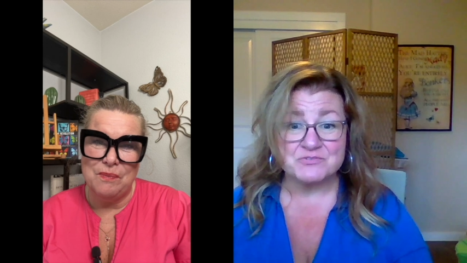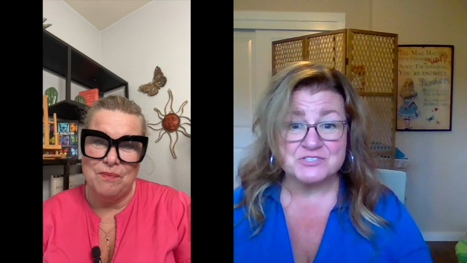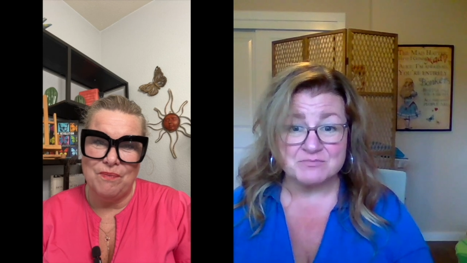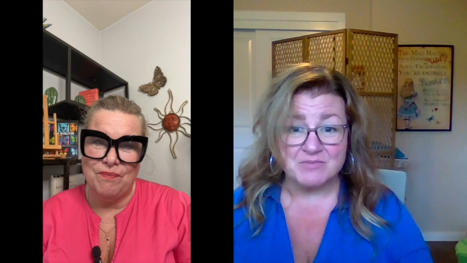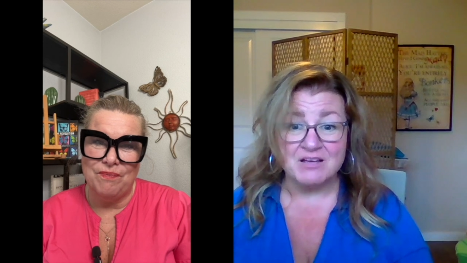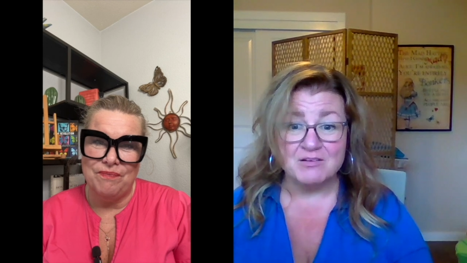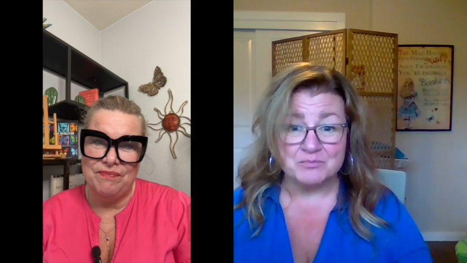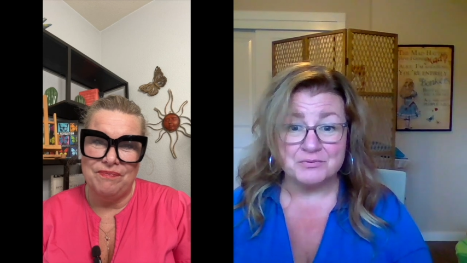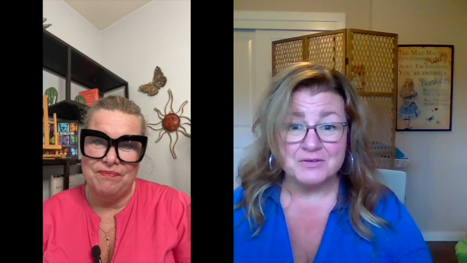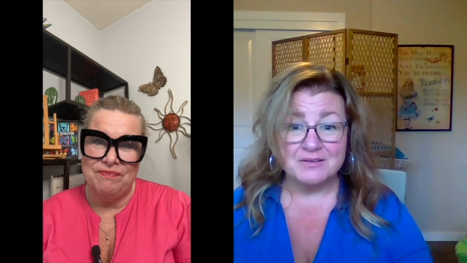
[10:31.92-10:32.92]
Speaker 1: for some help
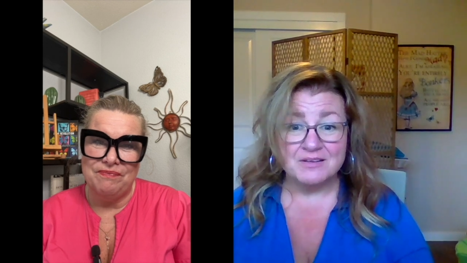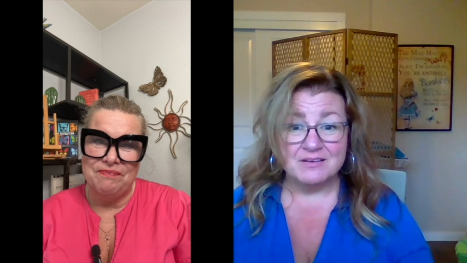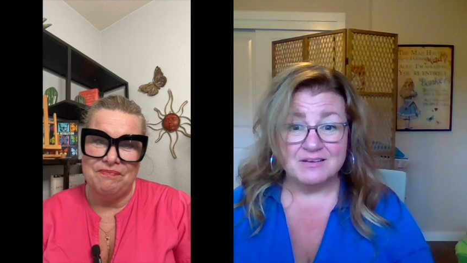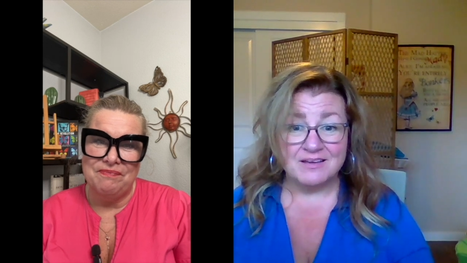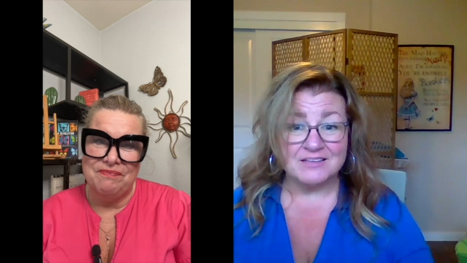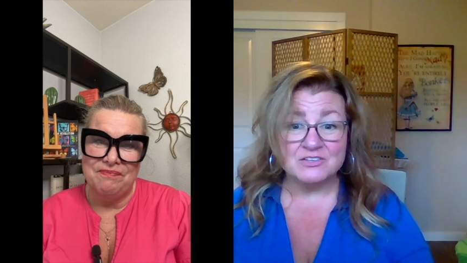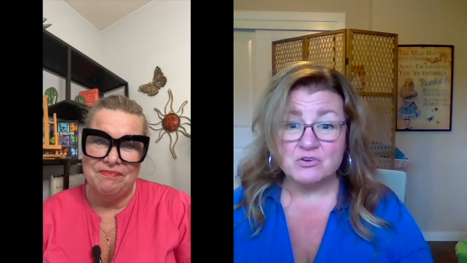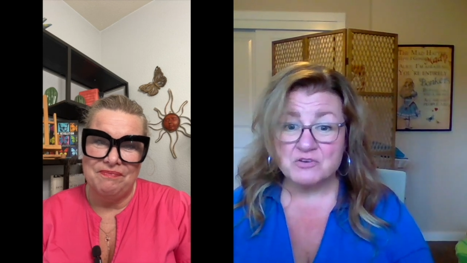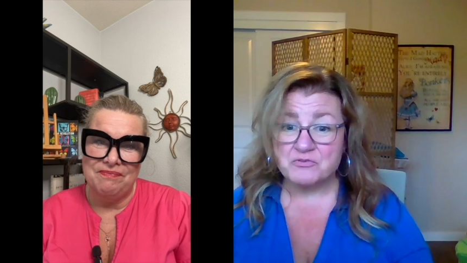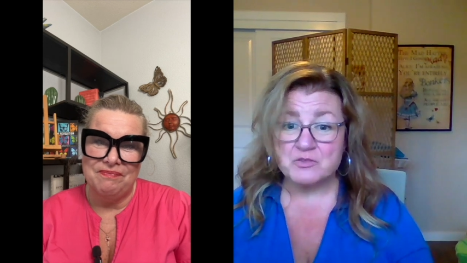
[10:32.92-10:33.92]
and
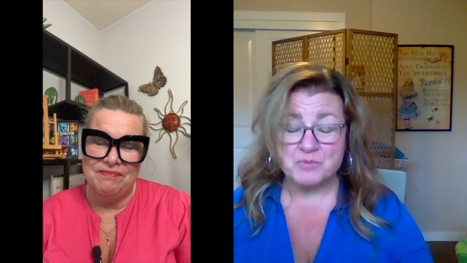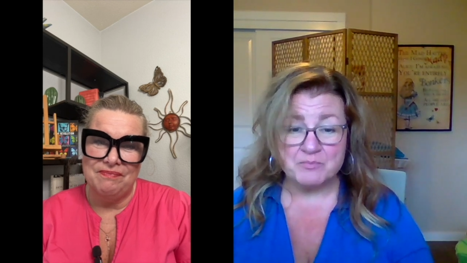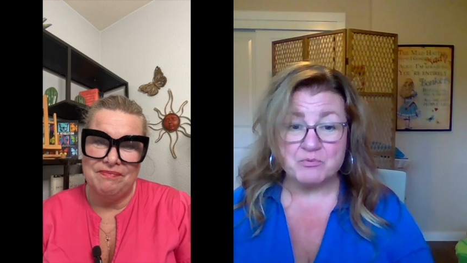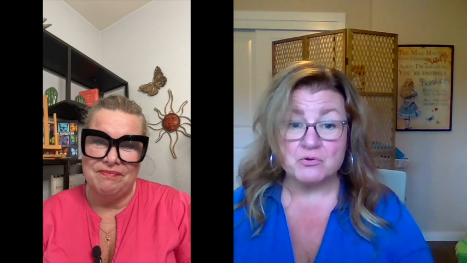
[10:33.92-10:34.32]
look for the people